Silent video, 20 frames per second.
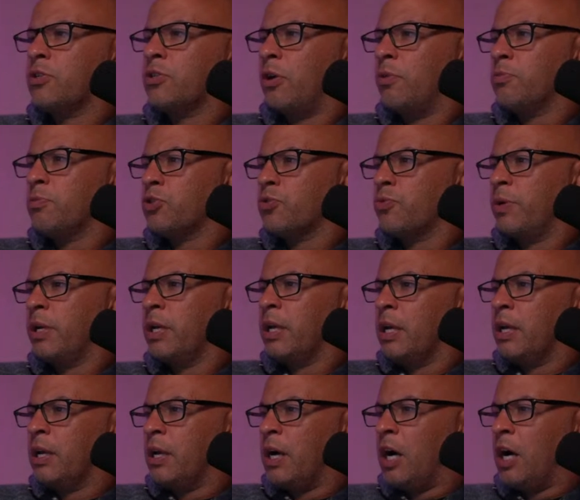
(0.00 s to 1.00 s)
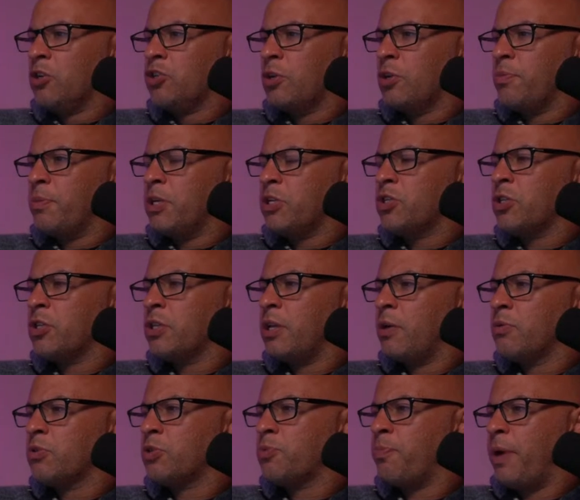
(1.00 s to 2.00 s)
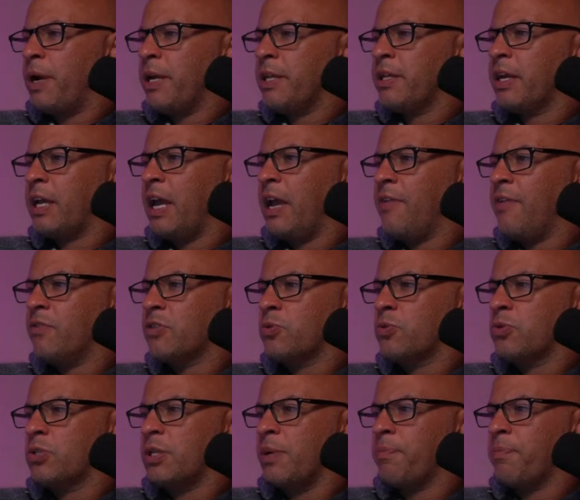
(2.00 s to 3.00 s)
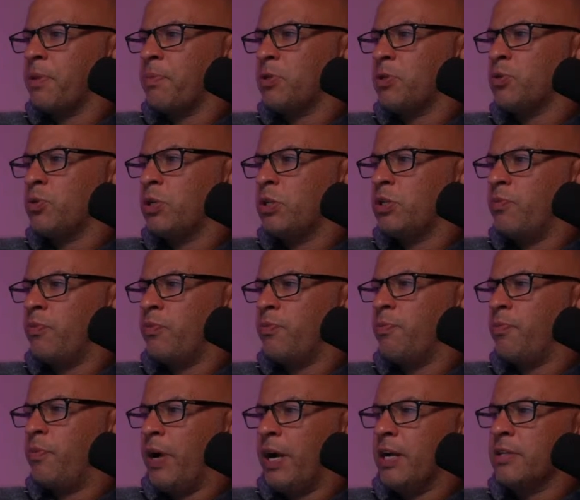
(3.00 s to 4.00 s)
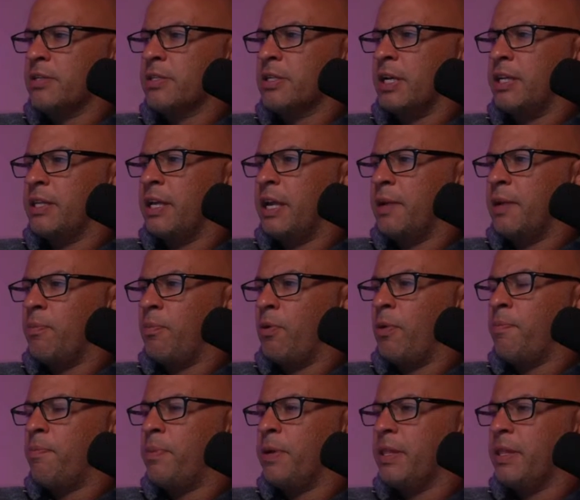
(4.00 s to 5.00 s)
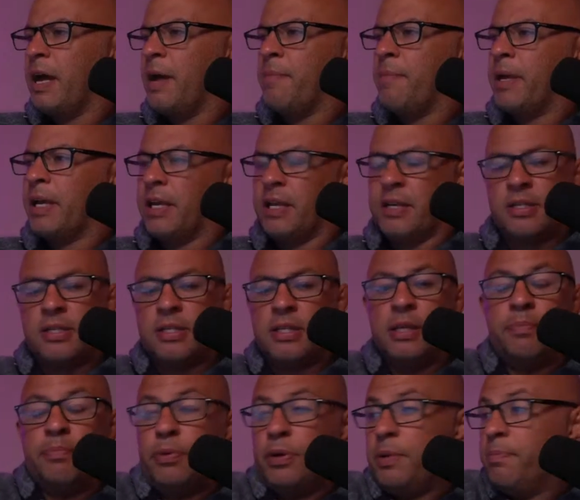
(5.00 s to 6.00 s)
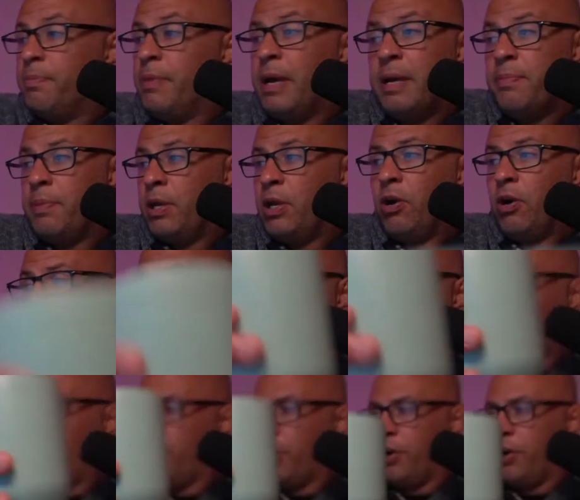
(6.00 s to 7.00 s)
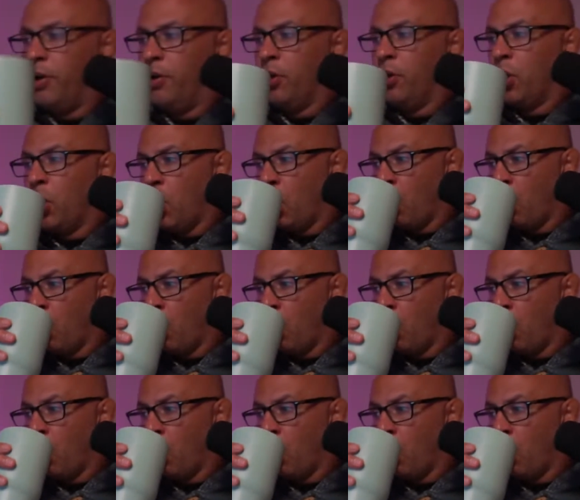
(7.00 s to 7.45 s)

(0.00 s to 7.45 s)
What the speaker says: Sorry, I'm just reading. Aljo mentioned I was spraying the canvas with something between rounds and that it might be that making it slippery. Maybe. I don't know.